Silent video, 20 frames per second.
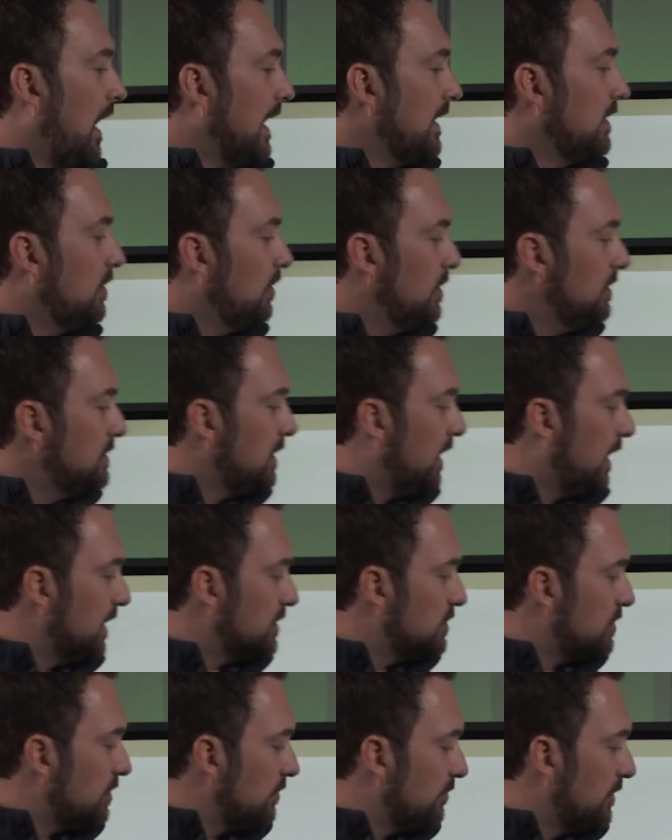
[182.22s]
I could
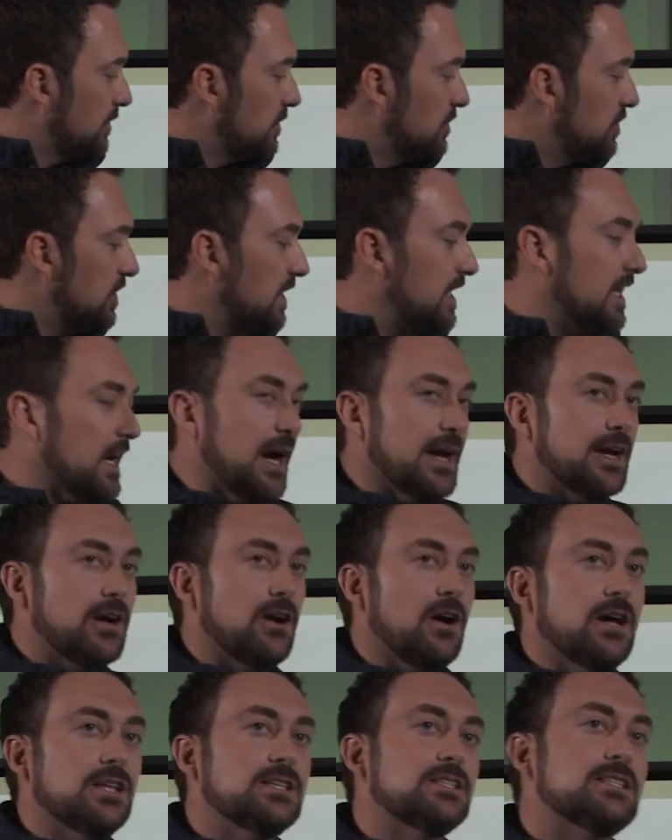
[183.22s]
touch the G
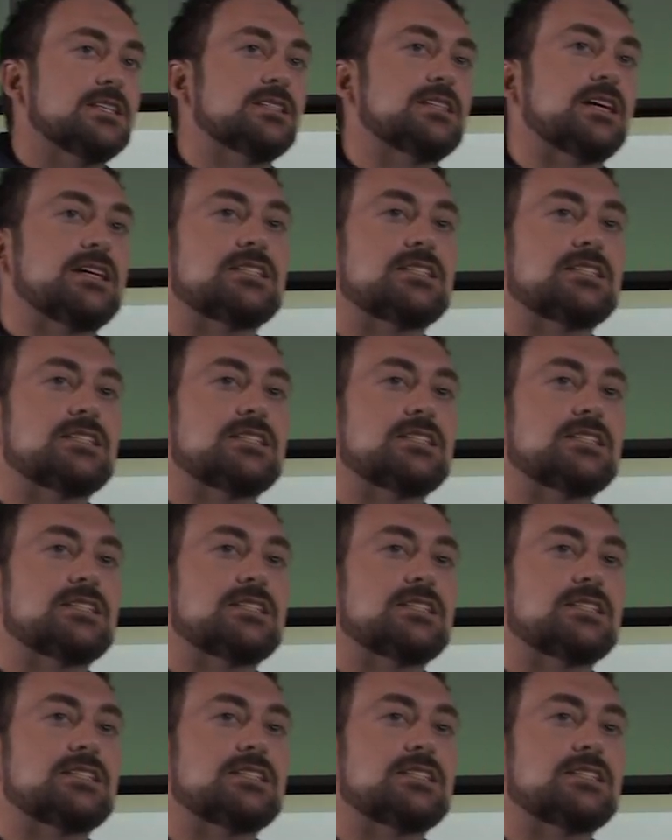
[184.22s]
icon since